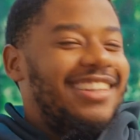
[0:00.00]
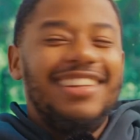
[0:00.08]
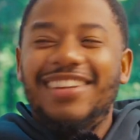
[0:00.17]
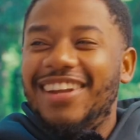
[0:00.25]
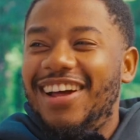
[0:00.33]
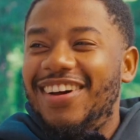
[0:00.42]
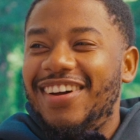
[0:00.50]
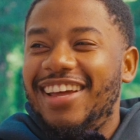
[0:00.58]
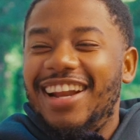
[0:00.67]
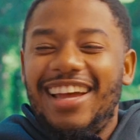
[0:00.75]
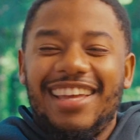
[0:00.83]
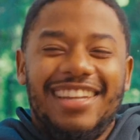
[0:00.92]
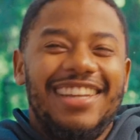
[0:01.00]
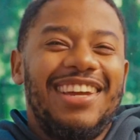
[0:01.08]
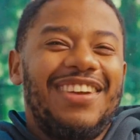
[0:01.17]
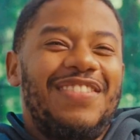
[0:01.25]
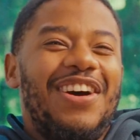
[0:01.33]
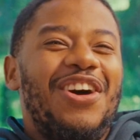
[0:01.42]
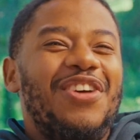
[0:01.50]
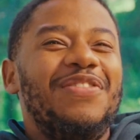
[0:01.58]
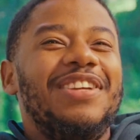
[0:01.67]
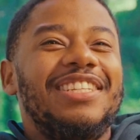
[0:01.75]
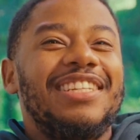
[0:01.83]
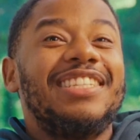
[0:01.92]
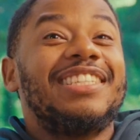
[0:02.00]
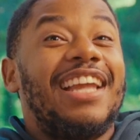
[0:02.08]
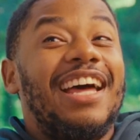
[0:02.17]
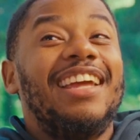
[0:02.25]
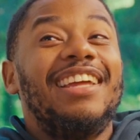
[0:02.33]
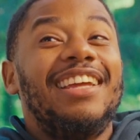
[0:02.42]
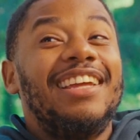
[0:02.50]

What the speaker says: You know? And I get to look at my homies and it's like,